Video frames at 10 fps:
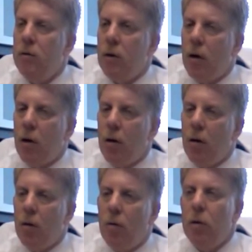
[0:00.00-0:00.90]

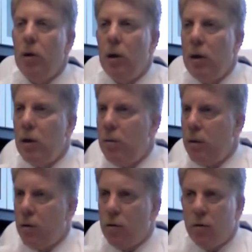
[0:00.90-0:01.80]
So
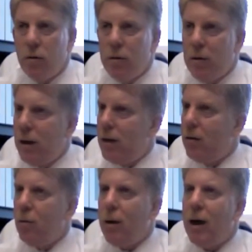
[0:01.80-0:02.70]
they're just teeny
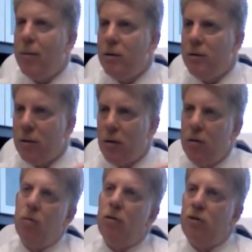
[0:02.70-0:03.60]
little biopsies that go
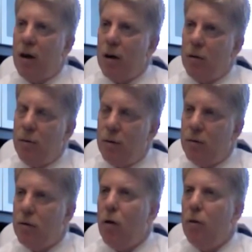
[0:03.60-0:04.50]
through a channel of the
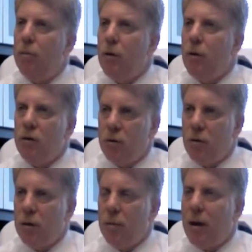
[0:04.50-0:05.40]
scope, so it's
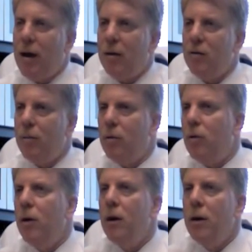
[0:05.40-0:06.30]
certainly
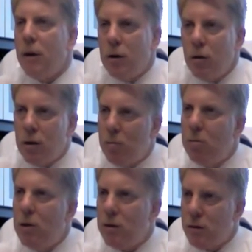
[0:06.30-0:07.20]
possible that you can
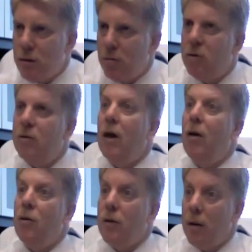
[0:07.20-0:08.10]
miss some
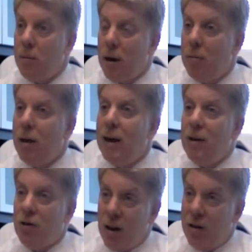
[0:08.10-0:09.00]
cells that might make
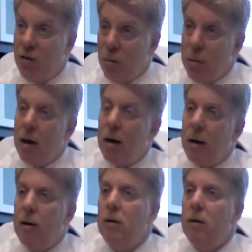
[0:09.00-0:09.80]
you change your mind.